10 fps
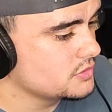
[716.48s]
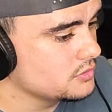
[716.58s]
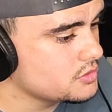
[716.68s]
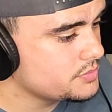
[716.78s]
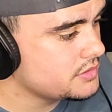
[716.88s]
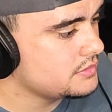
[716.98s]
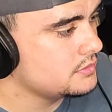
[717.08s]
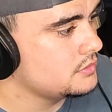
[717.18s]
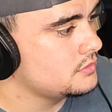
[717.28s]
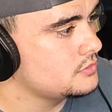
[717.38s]
a little bit
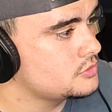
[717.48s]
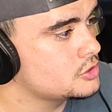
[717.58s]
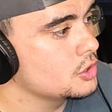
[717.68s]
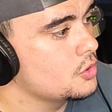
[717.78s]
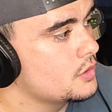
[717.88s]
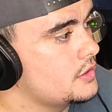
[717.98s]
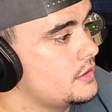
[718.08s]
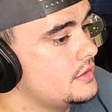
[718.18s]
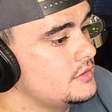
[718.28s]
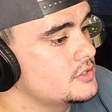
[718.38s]

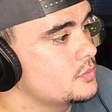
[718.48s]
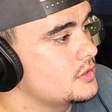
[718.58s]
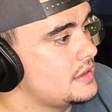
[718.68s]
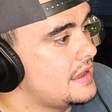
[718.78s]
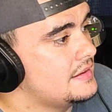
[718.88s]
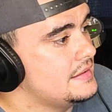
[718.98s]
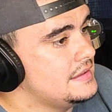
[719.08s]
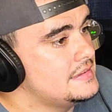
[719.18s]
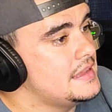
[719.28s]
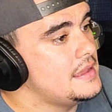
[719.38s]
slower in this one, and
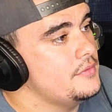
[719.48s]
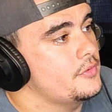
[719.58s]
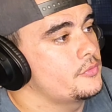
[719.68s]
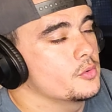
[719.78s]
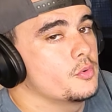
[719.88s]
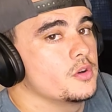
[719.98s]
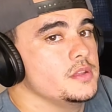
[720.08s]
it gave for more